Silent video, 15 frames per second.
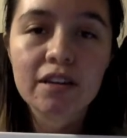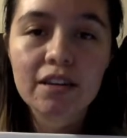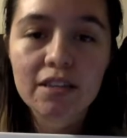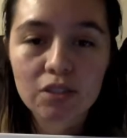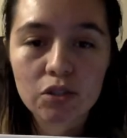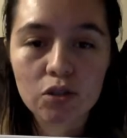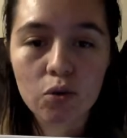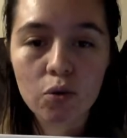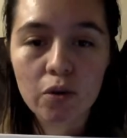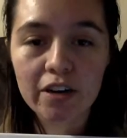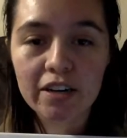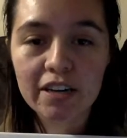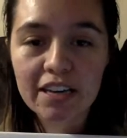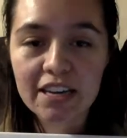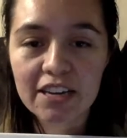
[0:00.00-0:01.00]
It's the
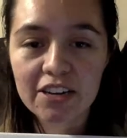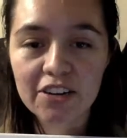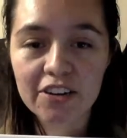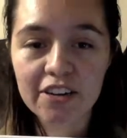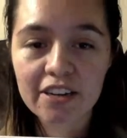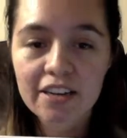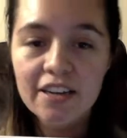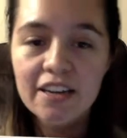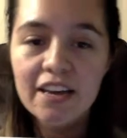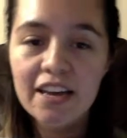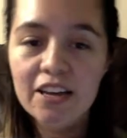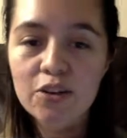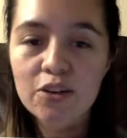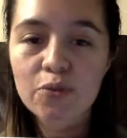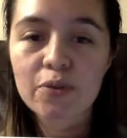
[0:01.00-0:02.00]
word ear
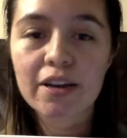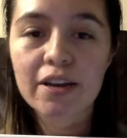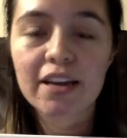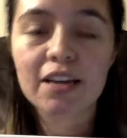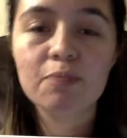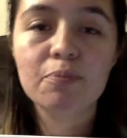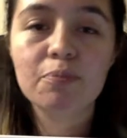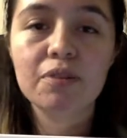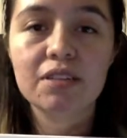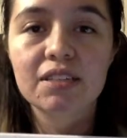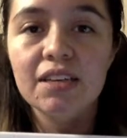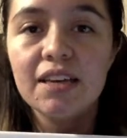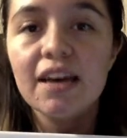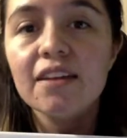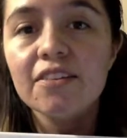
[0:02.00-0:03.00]
and ring put
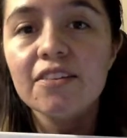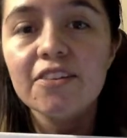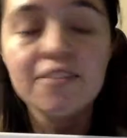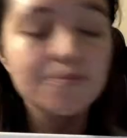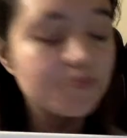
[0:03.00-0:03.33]
together.